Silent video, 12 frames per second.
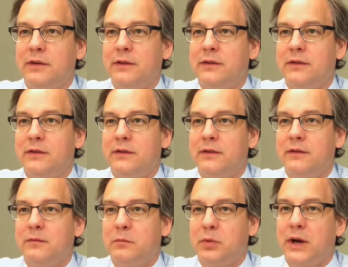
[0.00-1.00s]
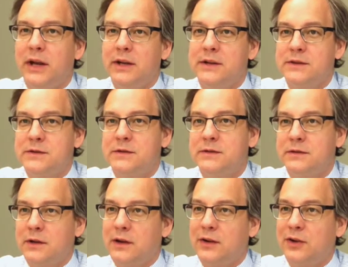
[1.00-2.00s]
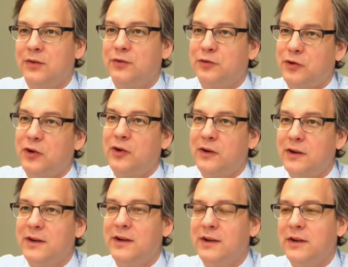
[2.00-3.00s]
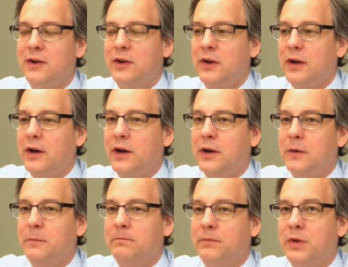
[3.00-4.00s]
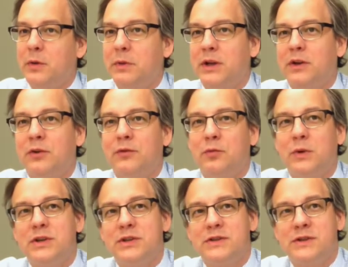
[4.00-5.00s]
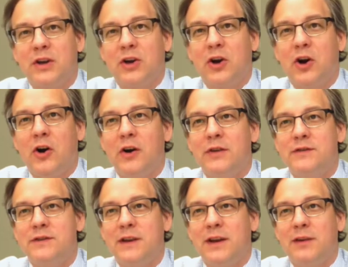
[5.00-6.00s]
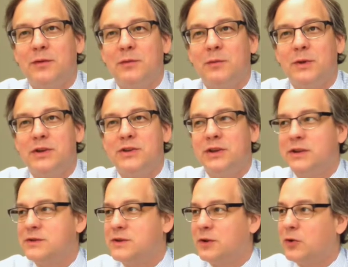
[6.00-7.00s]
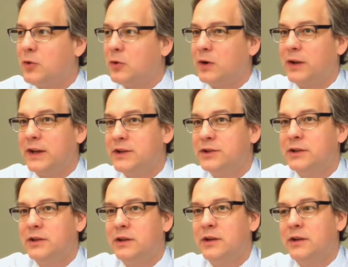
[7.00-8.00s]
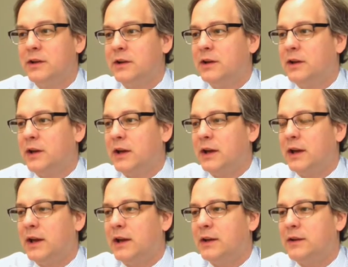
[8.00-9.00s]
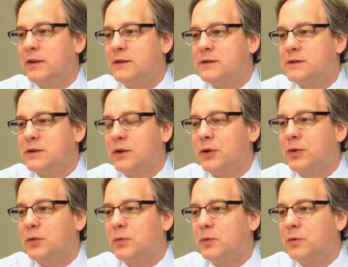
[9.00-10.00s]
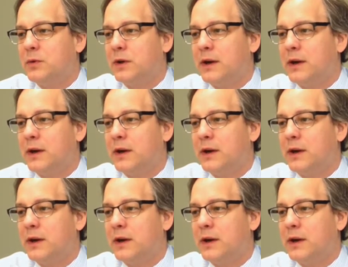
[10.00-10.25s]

with bread is a little strong. Nobody knows which is the cause and which is the correlation, and so